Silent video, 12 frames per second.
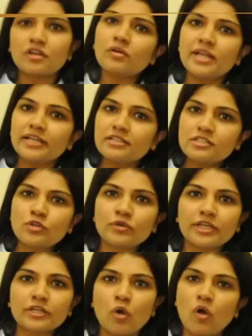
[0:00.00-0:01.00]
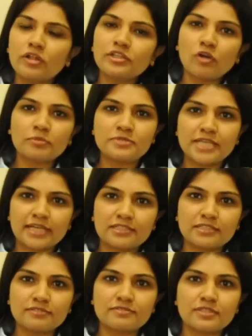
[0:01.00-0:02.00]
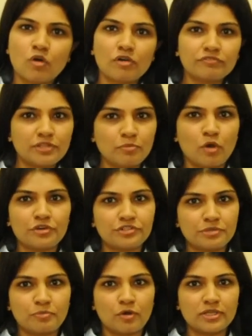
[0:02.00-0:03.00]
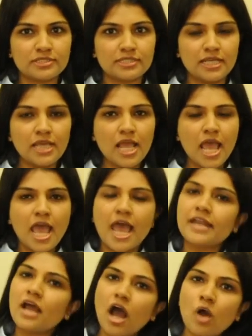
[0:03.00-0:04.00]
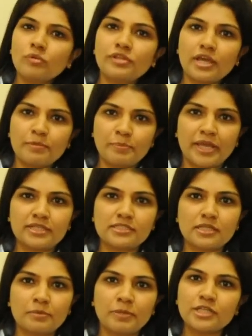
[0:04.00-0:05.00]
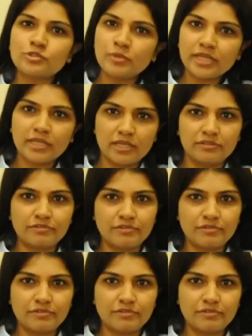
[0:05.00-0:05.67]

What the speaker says: Now let us look at all the objectives of the monetary policy and how they are met by tweaking the